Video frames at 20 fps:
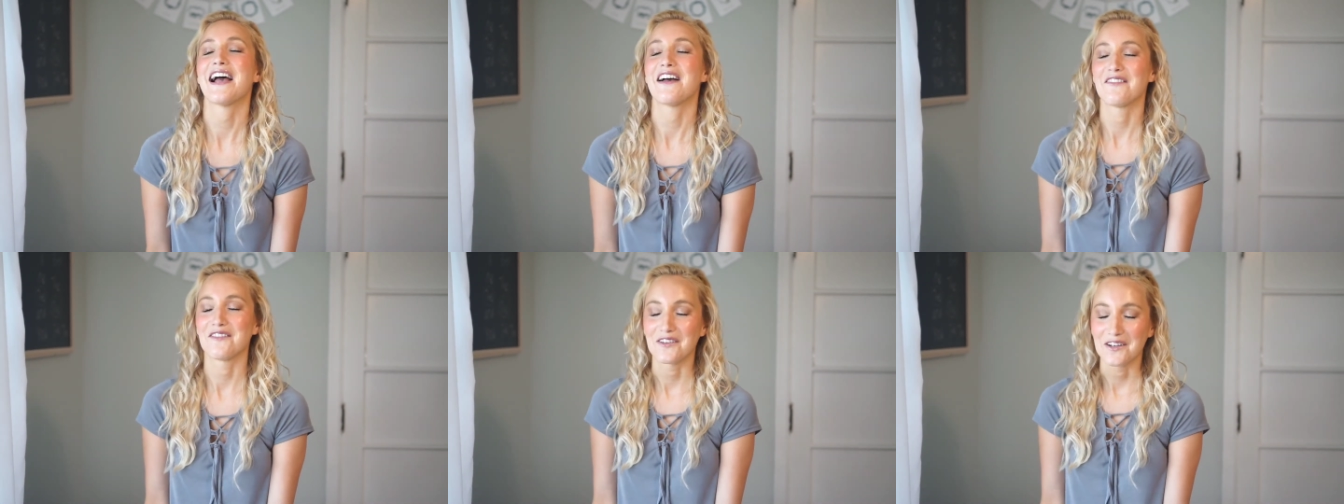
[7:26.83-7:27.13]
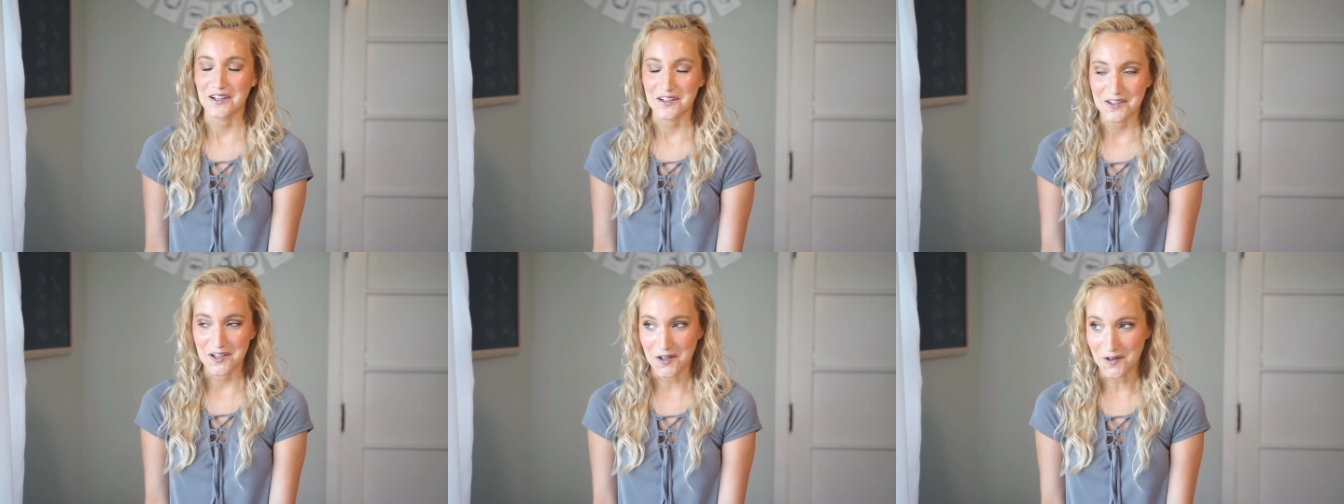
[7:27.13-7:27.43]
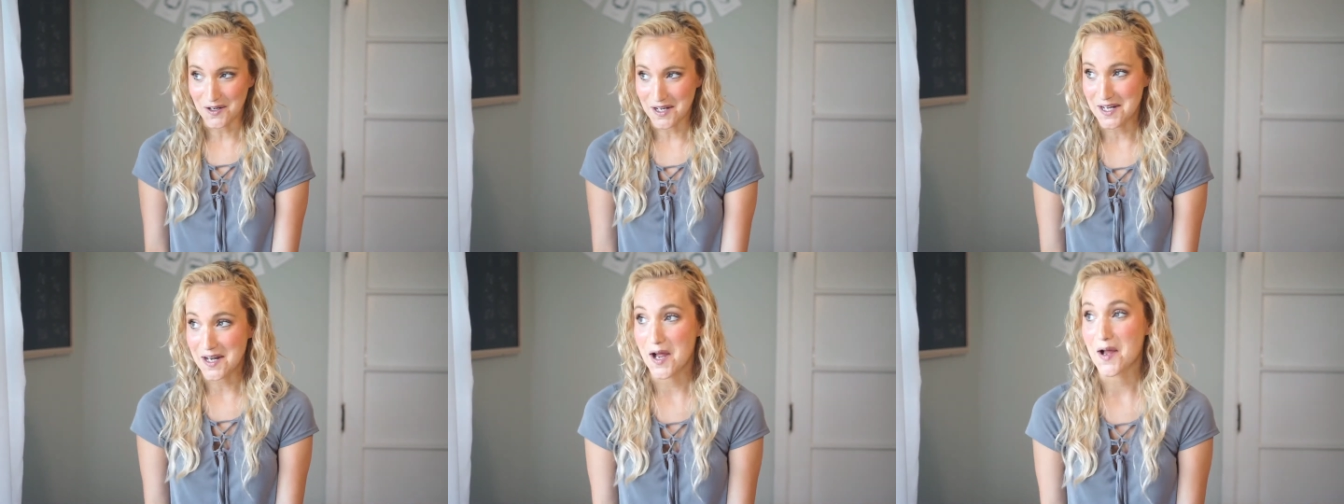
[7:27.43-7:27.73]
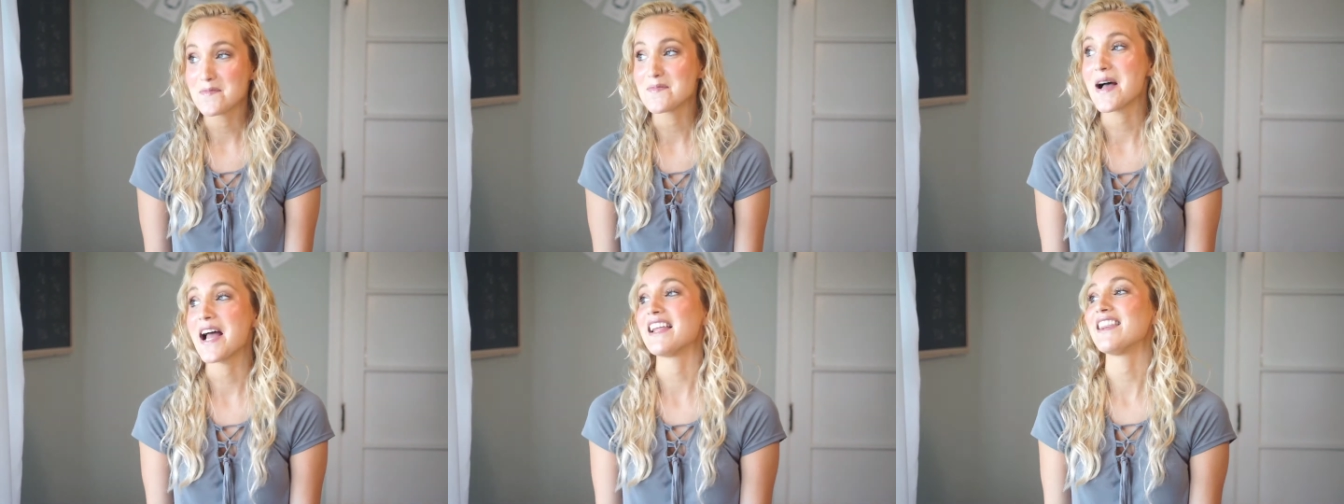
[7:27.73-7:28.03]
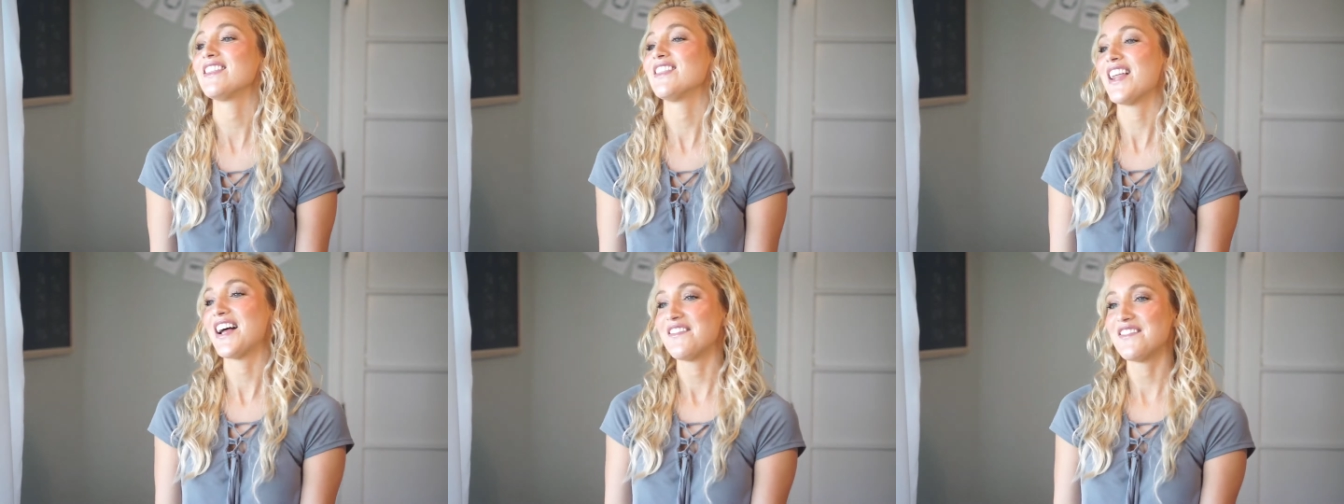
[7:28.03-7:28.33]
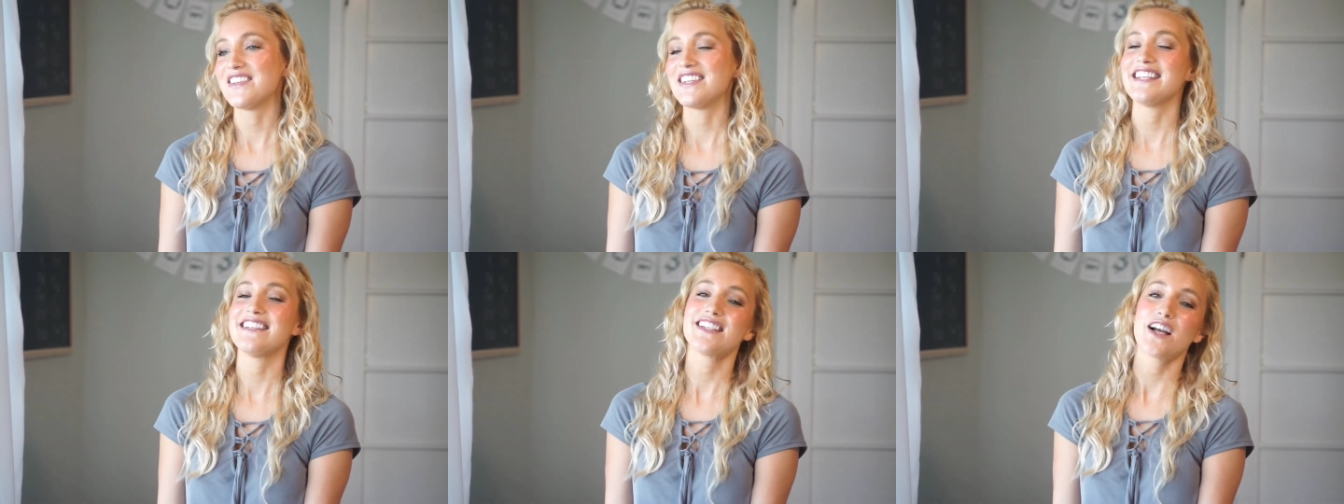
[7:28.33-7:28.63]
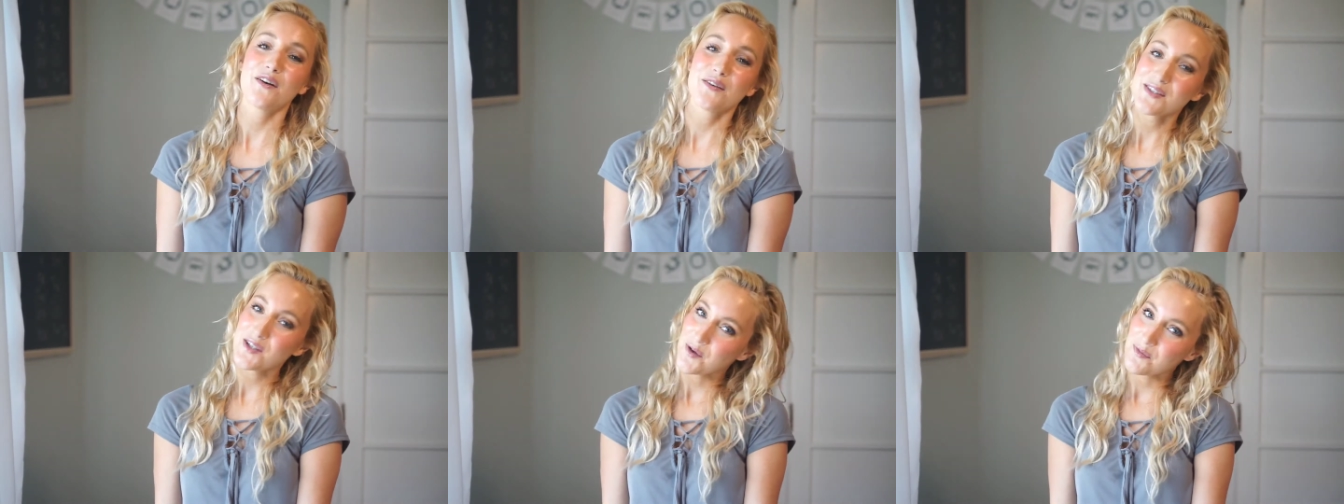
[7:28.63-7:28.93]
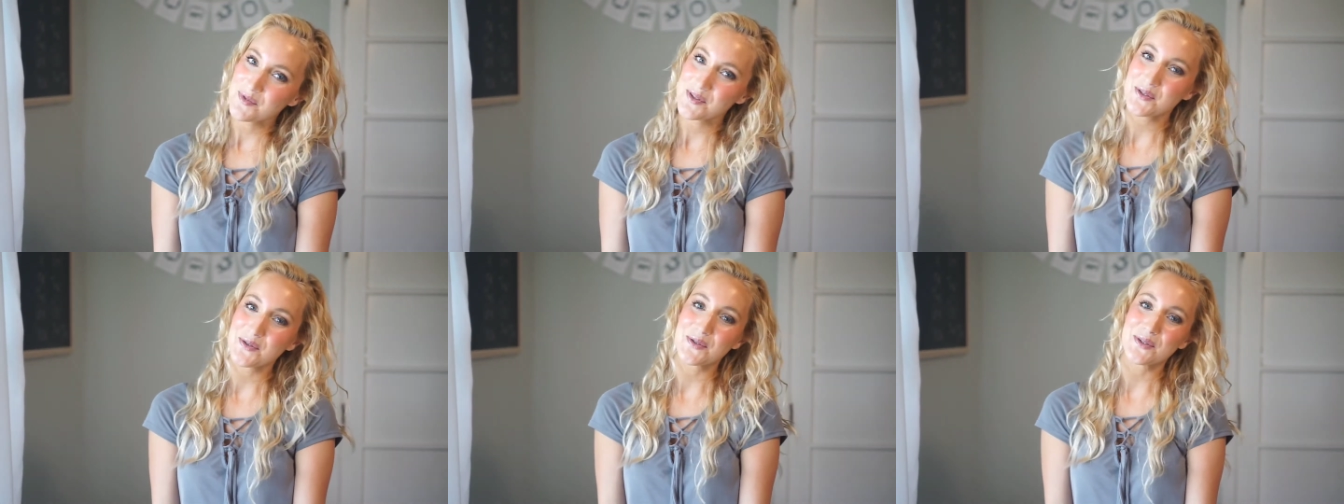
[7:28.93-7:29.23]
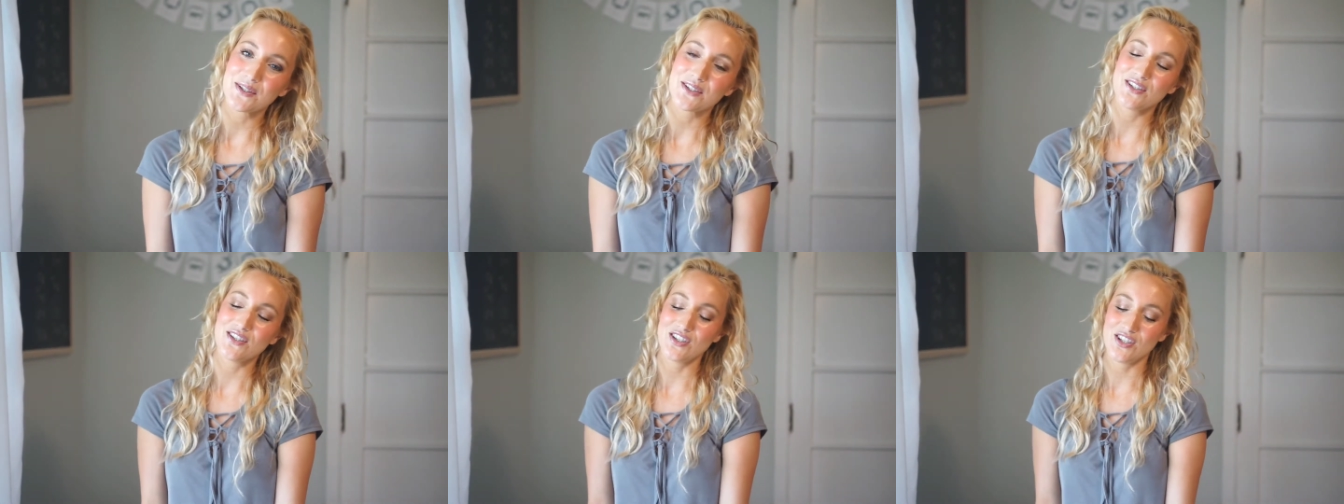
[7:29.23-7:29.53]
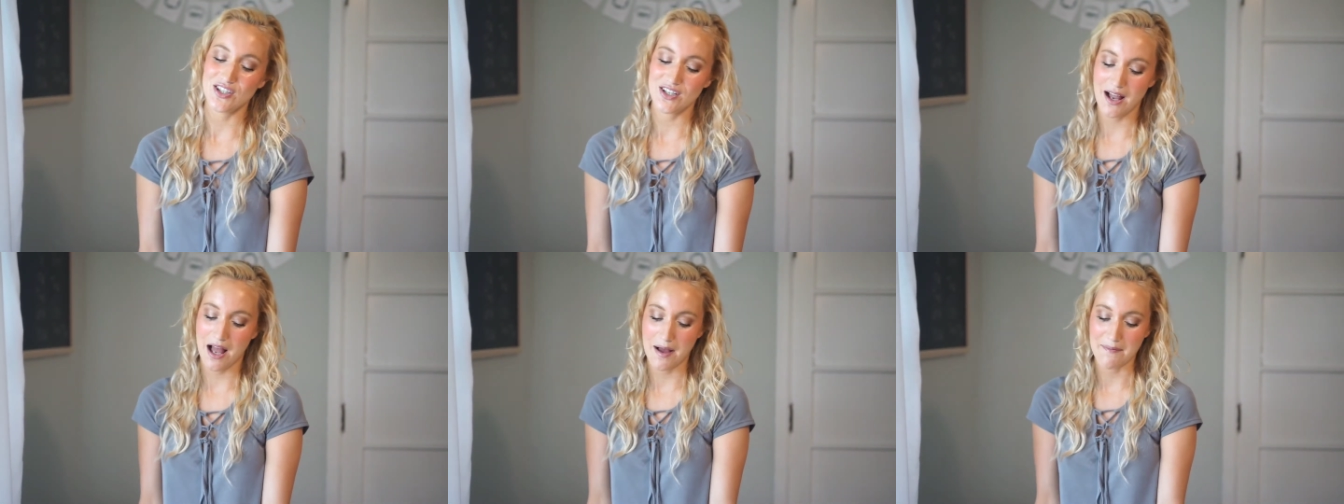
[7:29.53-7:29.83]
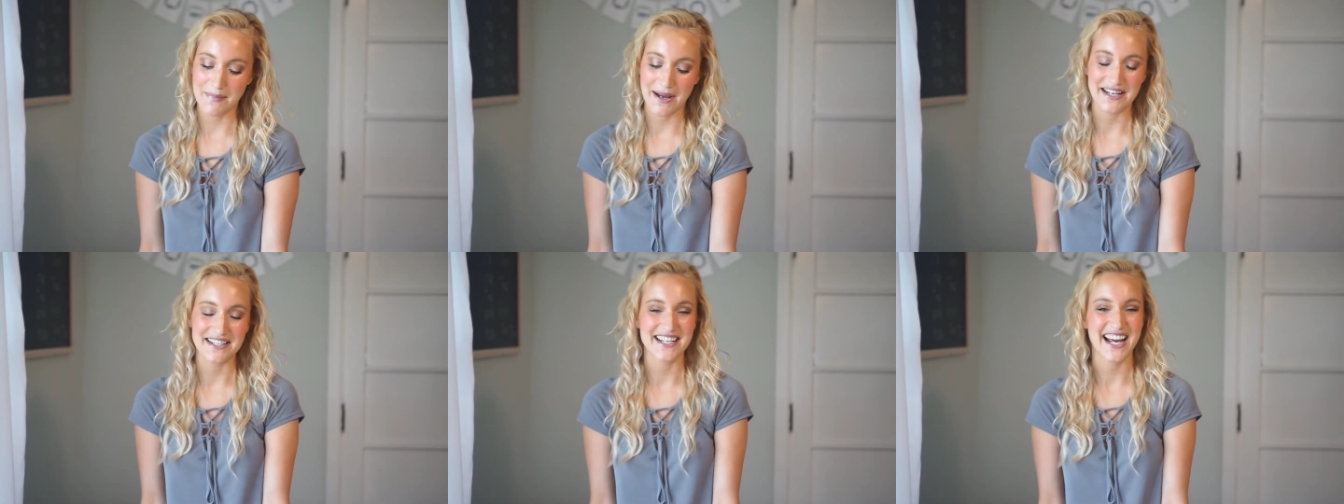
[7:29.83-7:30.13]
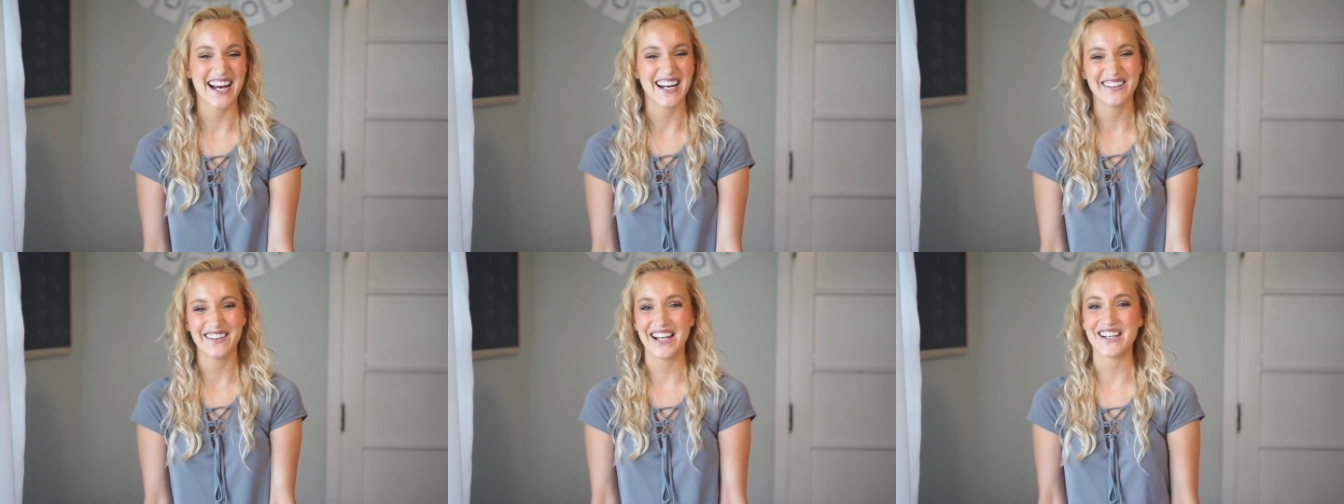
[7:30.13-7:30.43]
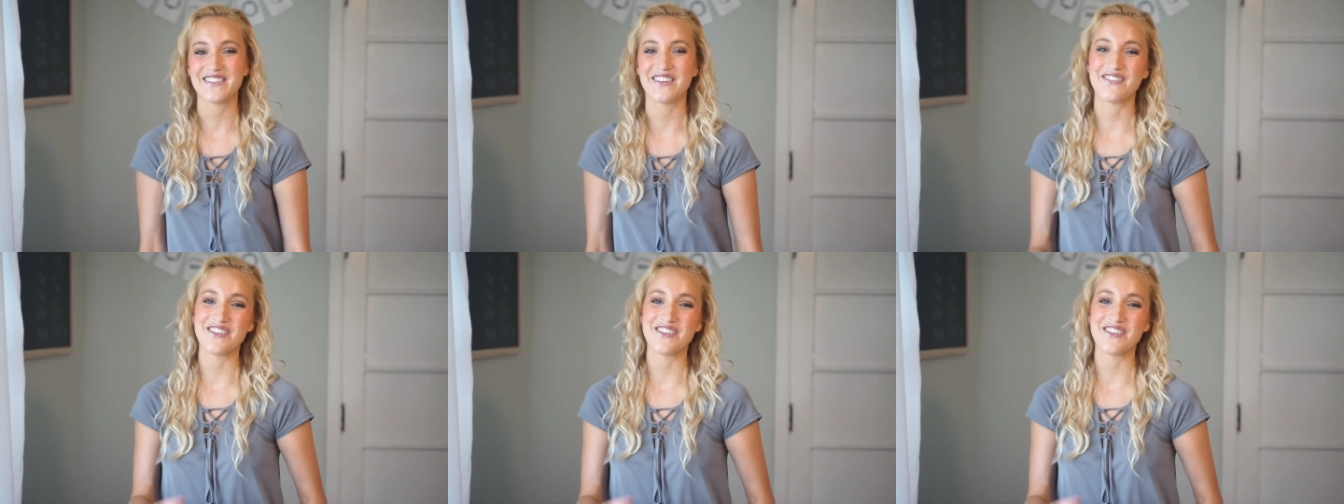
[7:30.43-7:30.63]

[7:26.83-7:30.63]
ever growing up. I loved these. I was homeschooled my entire life.